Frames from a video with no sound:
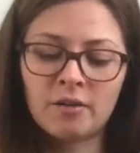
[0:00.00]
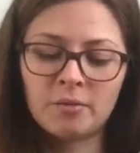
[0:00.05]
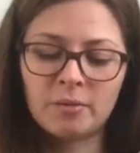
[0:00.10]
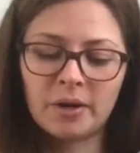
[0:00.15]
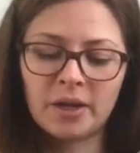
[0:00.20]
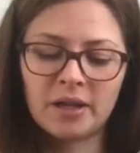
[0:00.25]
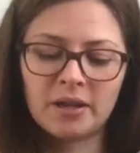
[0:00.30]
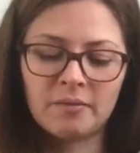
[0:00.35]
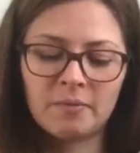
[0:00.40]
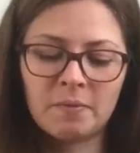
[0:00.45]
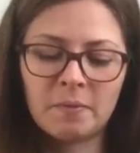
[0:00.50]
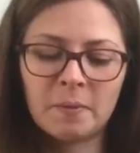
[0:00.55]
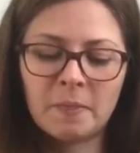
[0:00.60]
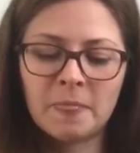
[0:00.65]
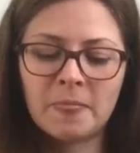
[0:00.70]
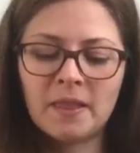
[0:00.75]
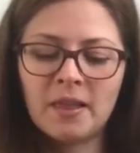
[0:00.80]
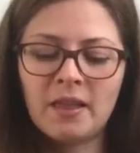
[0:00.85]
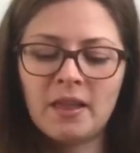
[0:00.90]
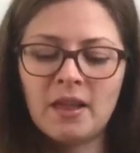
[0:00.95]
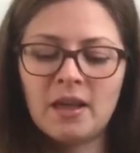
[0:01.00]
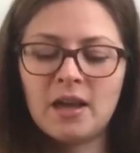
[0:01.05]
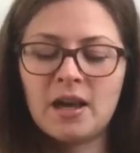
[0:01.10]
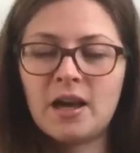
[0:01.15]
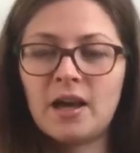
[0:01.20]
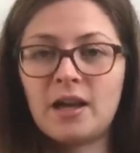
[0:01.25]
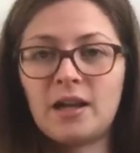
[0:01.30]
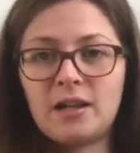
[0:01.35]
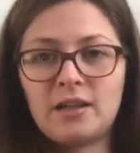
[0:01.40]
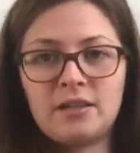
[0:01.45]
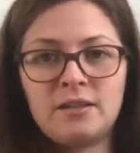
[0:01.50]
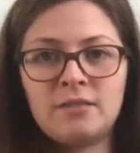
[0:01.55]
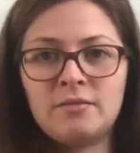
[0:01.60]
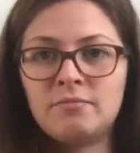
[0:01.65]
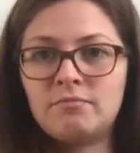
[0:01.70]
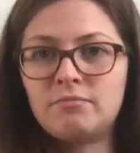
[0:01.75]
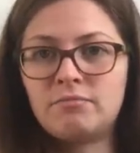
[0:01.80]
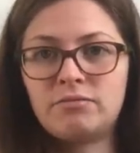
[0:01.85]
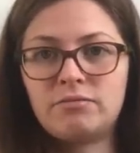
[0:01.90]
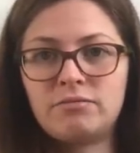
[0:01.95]
weight,
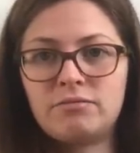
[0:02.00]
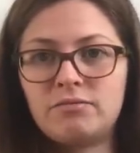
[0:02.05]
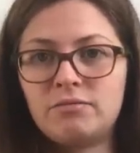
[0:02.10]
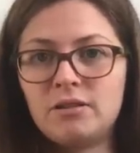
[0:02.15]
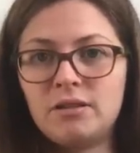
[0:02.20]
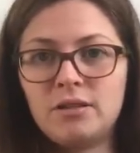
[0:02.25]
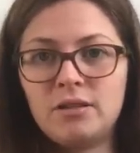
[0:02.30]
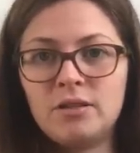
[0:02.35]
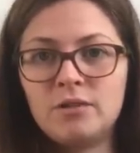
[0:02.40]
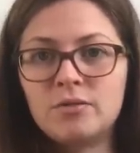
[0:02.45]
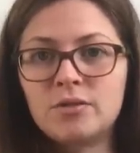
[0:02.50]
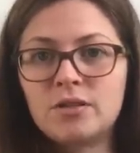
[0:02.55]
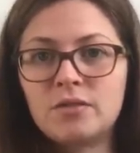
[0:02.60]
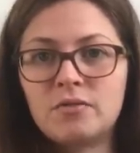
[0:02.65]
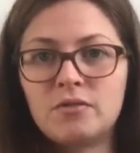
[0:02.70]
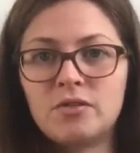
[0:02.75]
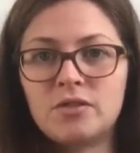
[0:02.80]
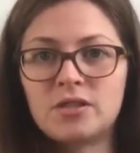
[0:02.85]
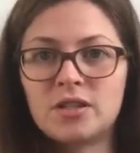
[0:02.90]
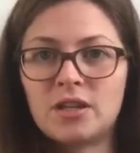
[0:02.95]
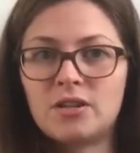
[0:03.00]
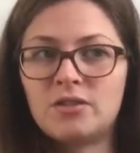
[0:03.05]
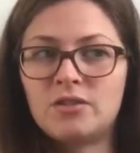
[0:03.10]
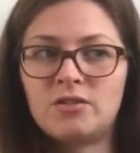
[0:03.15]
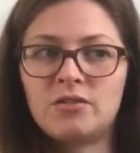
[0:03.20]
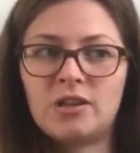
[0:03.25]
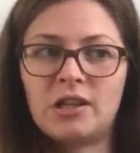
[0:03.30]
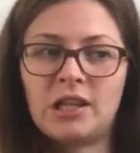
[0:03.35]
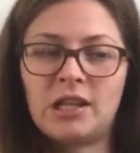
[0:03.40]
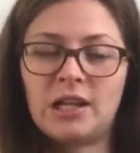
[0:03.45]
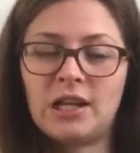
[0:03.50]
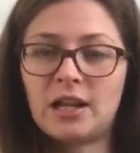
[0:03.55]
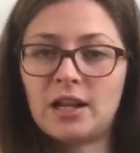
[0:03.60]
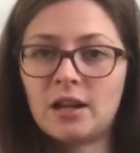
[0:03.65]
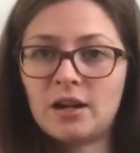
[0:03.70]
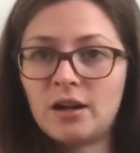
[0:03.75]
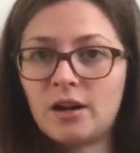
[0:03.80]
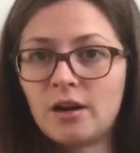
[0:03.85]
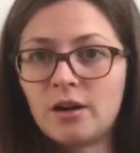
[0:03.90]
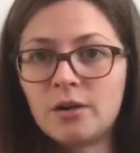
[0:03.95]
and loads of you said you'd really like
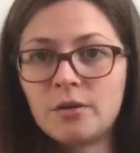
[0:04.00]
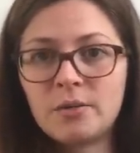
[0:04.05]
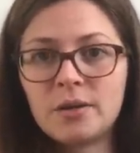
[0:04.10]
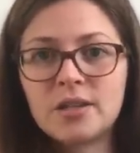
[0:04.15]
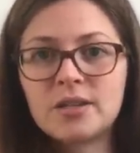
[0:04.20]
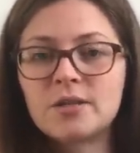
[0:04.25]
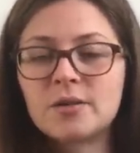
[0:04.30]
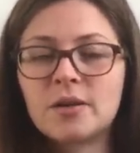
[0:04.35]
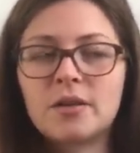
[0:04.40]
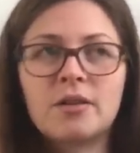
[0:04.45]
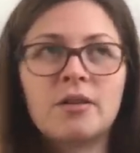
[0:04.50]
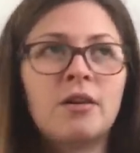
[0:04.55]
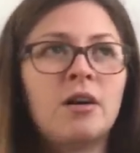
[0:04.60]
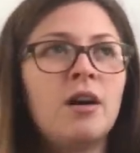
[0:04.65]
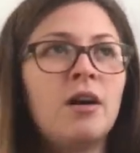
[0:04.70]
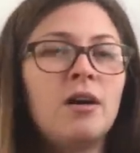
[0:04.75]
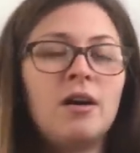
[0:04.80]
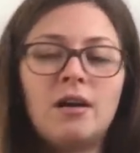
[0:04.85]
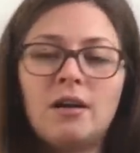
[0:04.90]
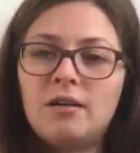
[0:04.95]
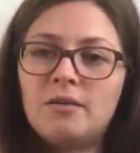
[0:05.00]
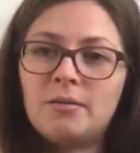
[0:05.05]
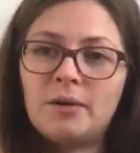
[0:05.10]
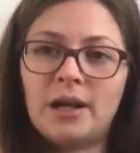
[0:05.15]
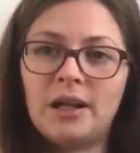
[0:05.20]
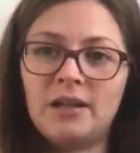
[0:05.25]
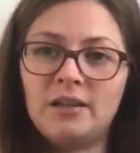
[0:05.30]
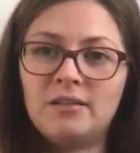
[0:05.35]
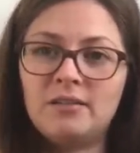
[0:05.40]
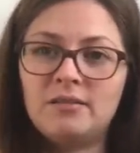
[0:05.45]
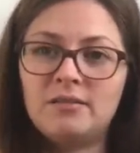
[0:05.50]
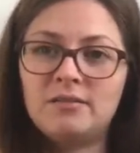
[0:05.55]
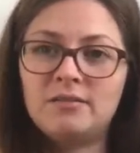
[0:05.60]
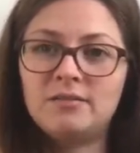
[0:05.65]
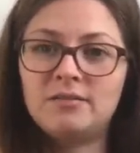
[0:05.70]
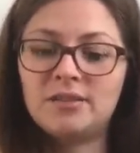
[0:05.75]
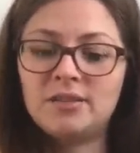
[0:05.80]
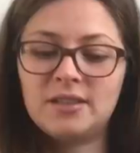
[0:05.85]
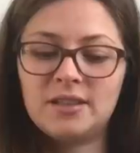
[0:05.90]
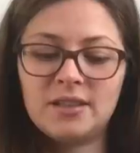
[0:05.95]
an Aran weight, so I thought, oh well,
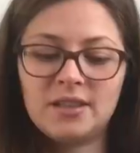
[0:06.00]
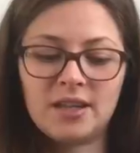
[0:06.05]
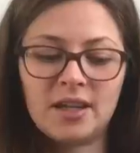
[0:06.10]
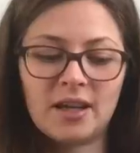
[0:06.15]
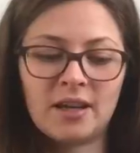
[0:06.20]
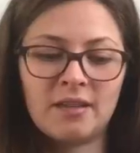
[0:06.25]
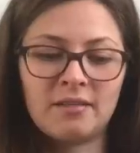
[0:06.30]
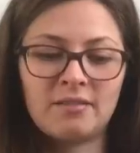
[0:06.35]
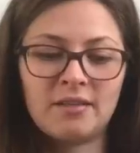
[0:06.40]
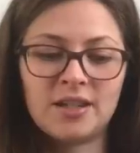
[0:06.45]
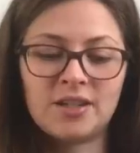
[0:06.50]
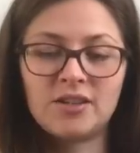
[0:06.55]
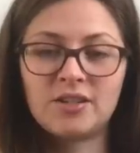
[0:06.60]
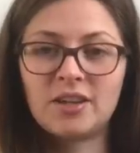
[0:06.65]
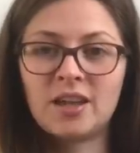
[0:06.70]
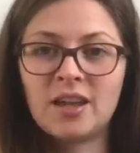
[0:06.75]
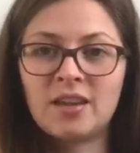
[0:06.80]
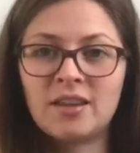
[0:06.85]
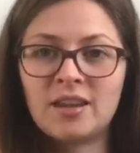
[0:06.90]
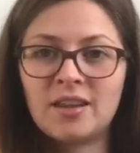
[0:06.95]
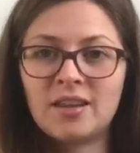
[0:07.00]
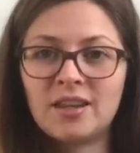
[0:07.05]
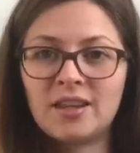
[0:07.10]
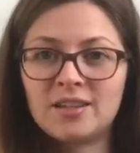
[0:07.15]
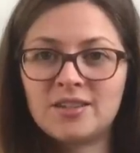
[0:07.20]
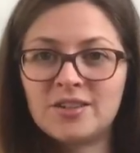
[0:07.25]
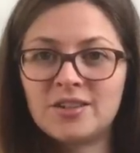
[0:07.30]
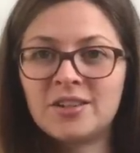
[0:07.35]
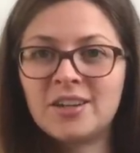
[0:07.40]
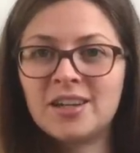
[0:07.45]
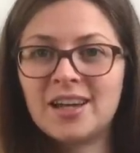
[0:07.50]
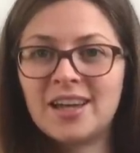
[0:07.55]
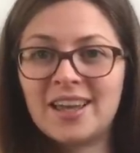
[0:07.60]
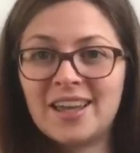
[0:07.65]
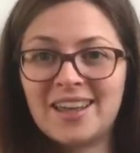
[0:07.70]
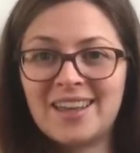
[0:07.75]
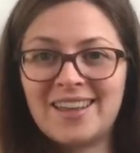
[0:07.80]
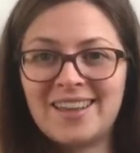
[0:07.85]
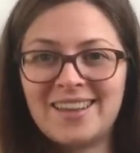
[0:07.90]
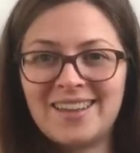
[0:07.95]
yeah, I should get that then, shouldn't
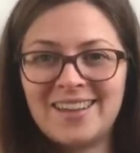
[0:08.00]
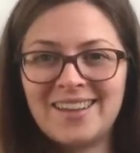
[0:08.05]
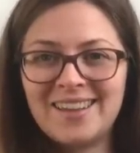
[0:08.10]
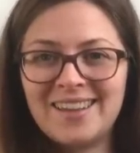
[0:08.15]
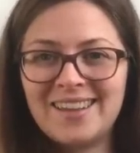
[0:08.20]
I?